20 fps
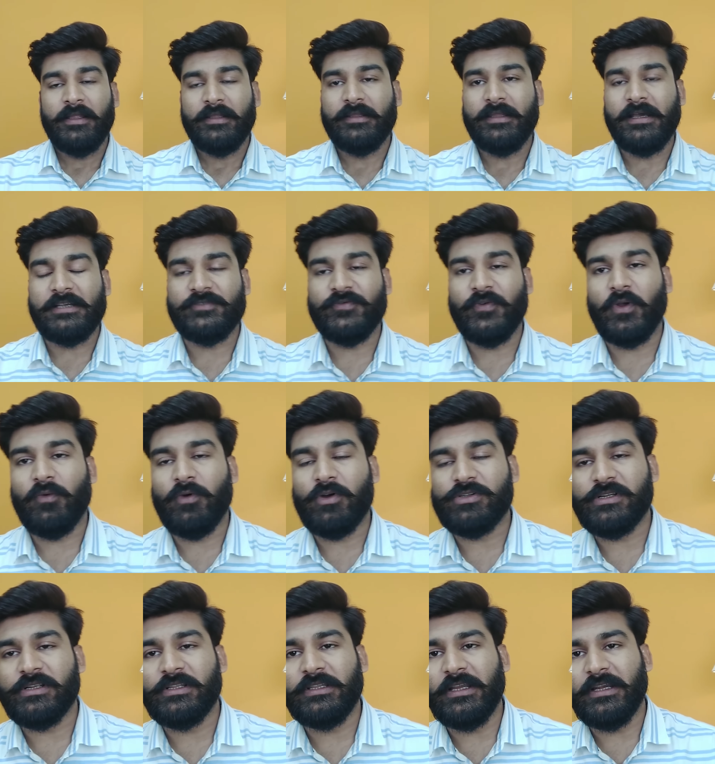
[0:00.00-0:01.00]
Thanks for
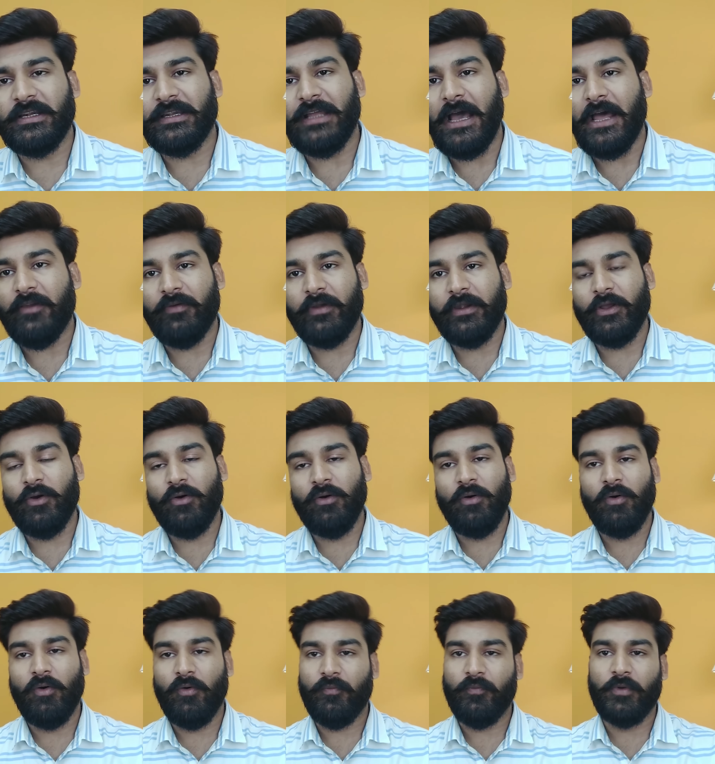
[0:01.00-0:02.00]
watching the entire video.
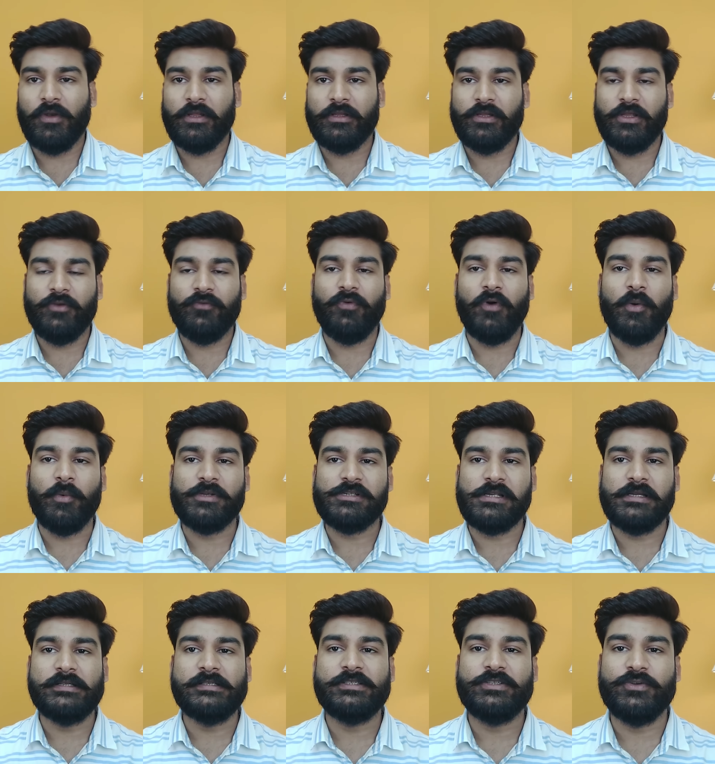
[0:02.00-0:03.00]
Hopefully the
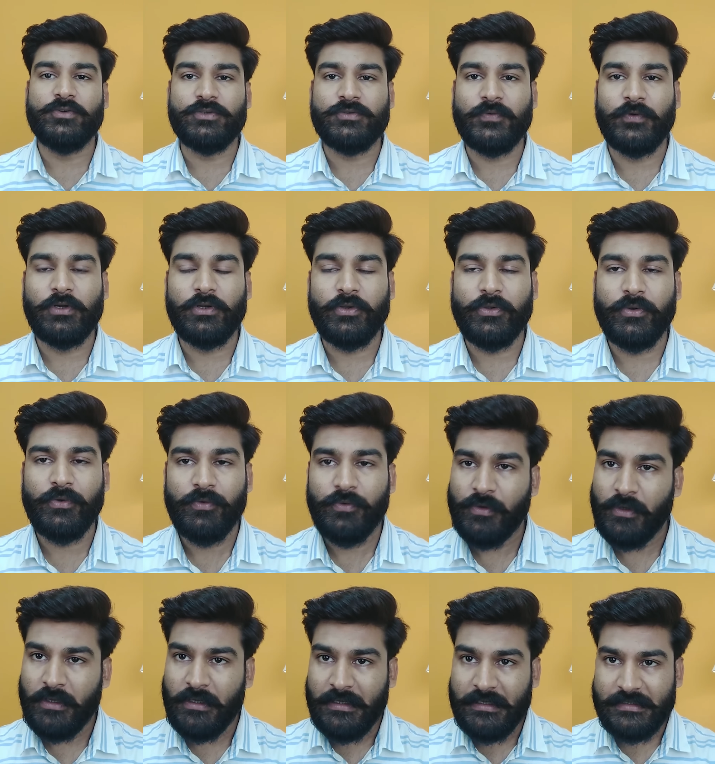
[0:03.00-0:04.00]
information is useful to you.
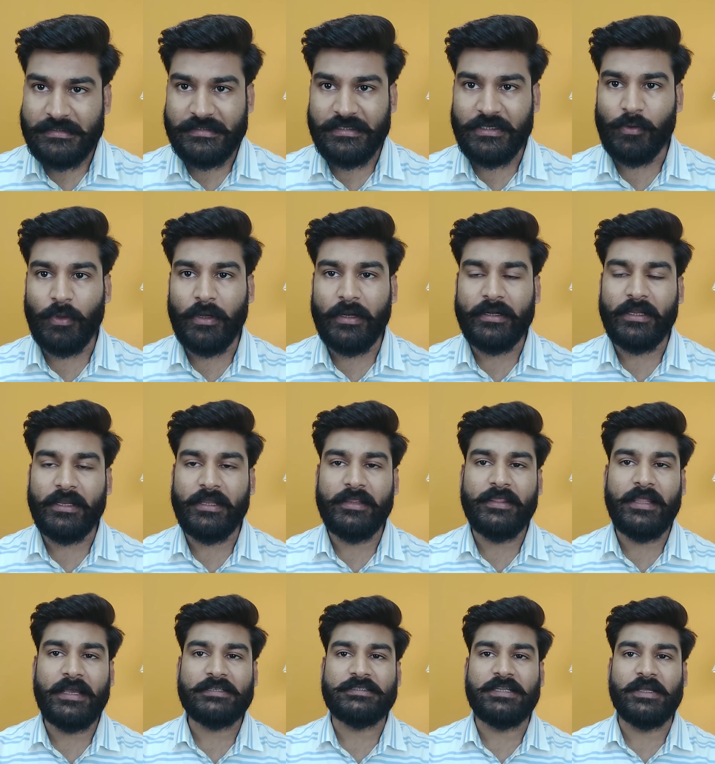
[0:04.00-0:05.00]
See you later in the
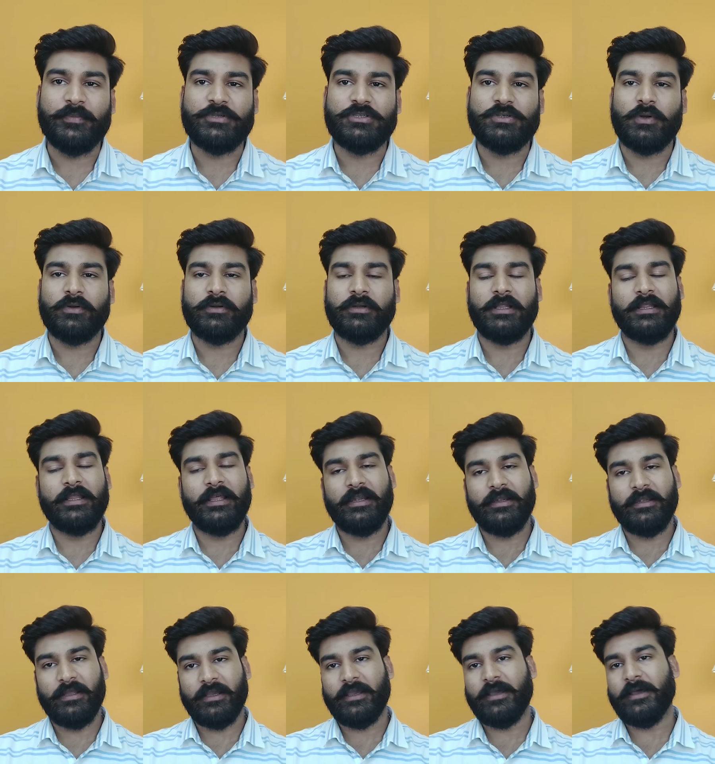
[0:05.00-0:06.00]
next episode. Till then,
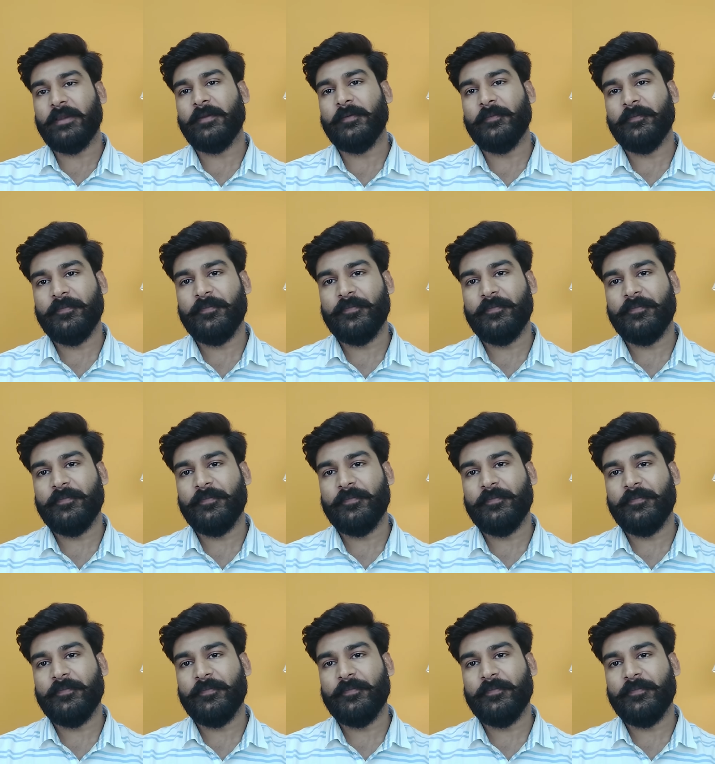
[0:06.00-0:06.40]
take care.